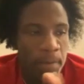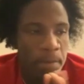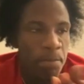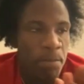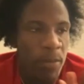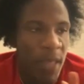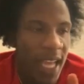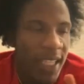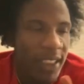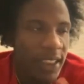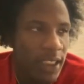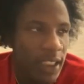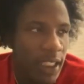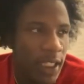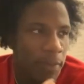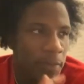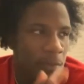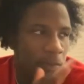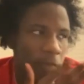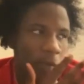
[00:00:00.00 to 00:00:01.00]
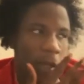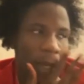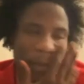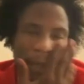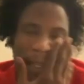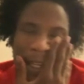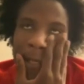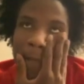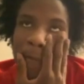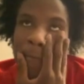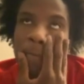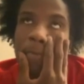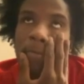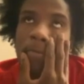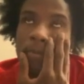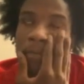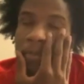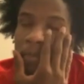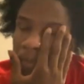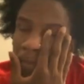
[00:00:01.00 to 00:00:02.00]
That jump, I mean,
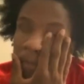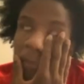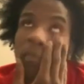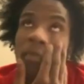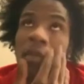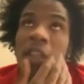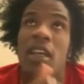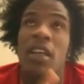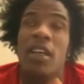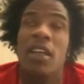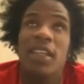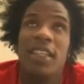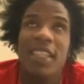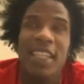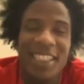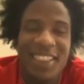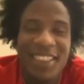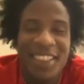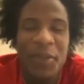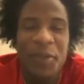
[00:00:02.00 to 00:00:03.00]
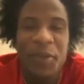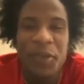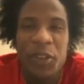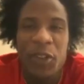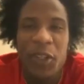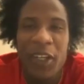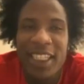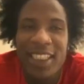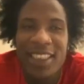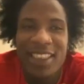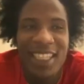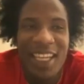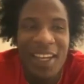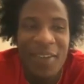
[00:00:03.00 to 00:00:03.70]
that jump was crazy.